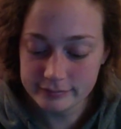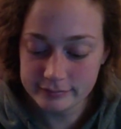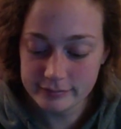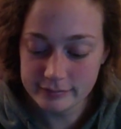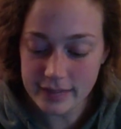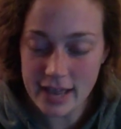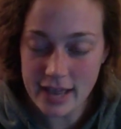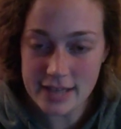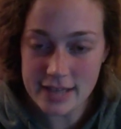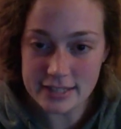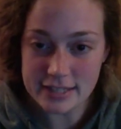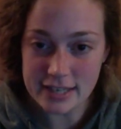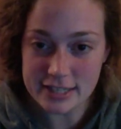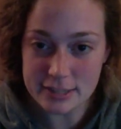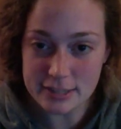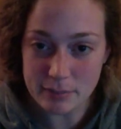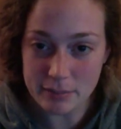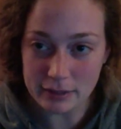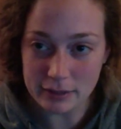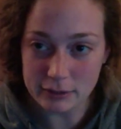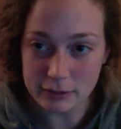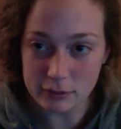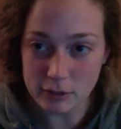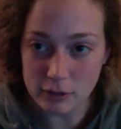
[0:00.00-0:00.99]
as I
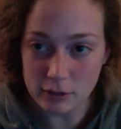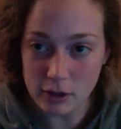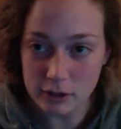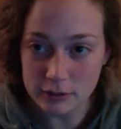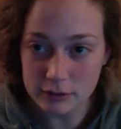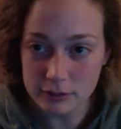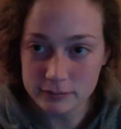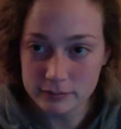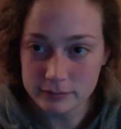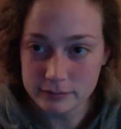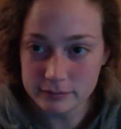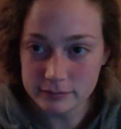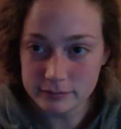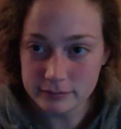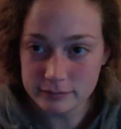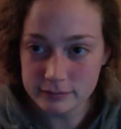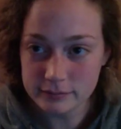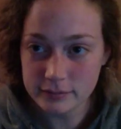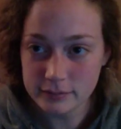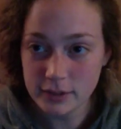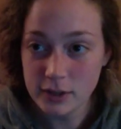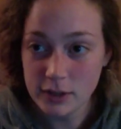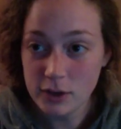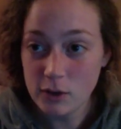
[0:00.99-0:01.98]
spell it wrong.
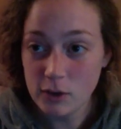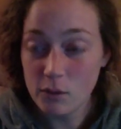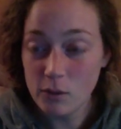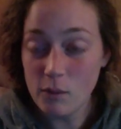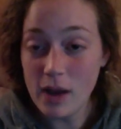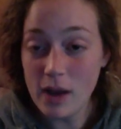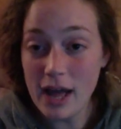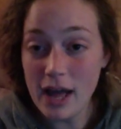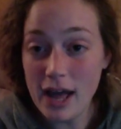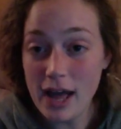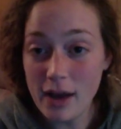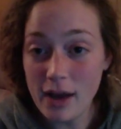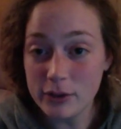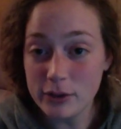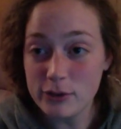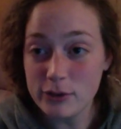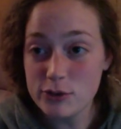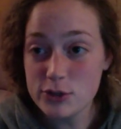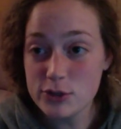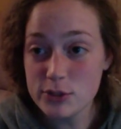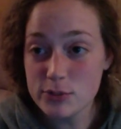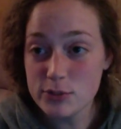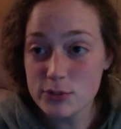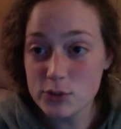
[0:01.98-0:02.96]
Wow, a
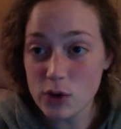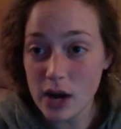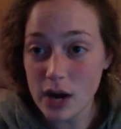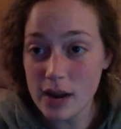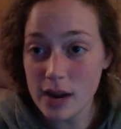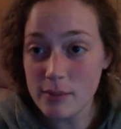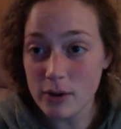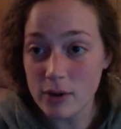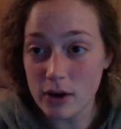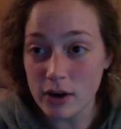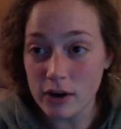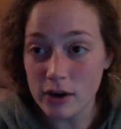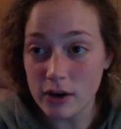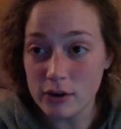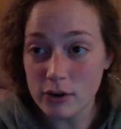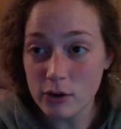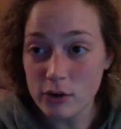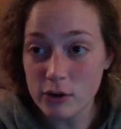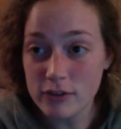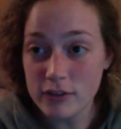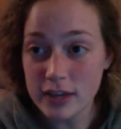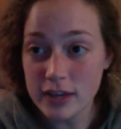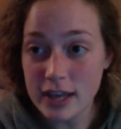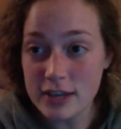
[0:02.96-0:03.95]
new subscriber.
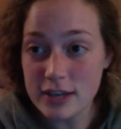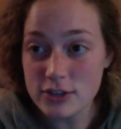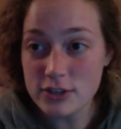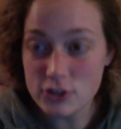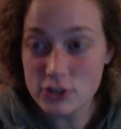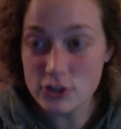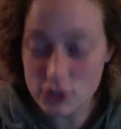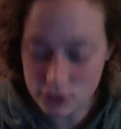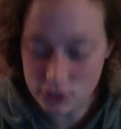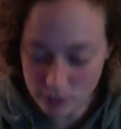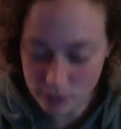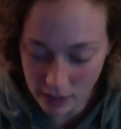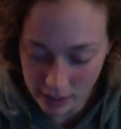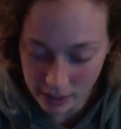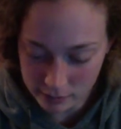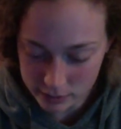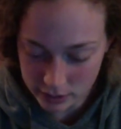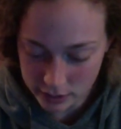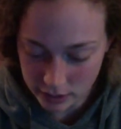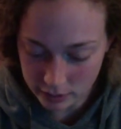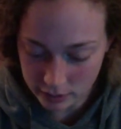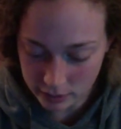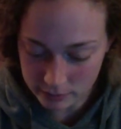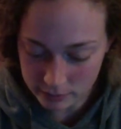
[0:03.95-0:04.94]
Notification just popped
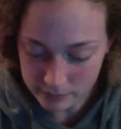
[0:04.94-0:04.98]
up.